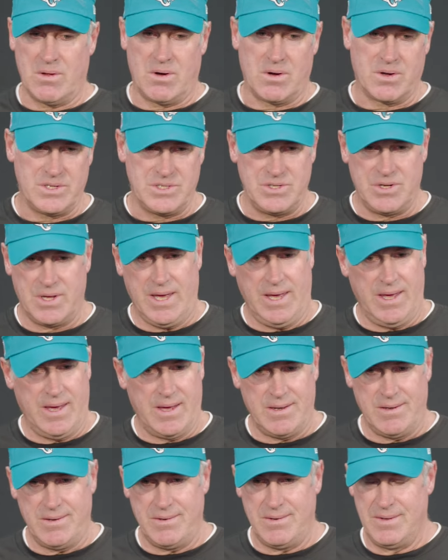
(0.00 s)
clock as you
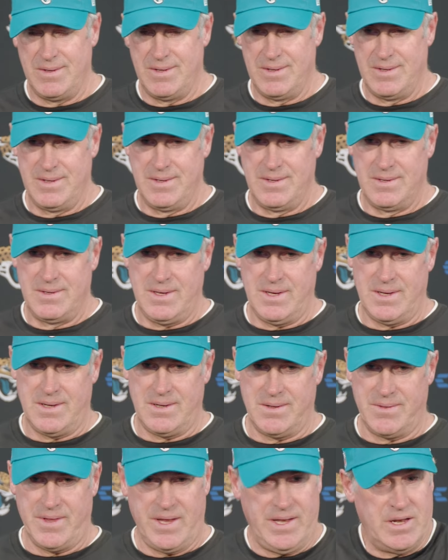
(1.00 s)
can. And
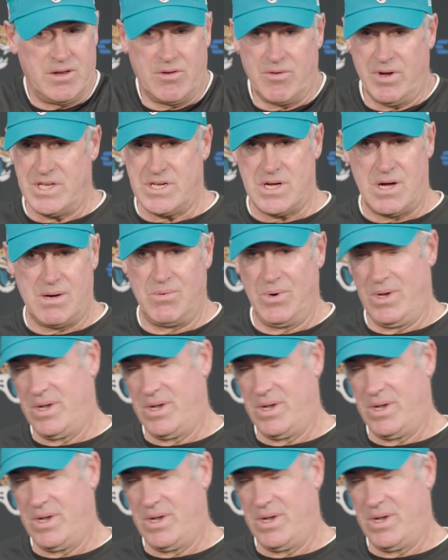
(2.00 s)
they did a great job.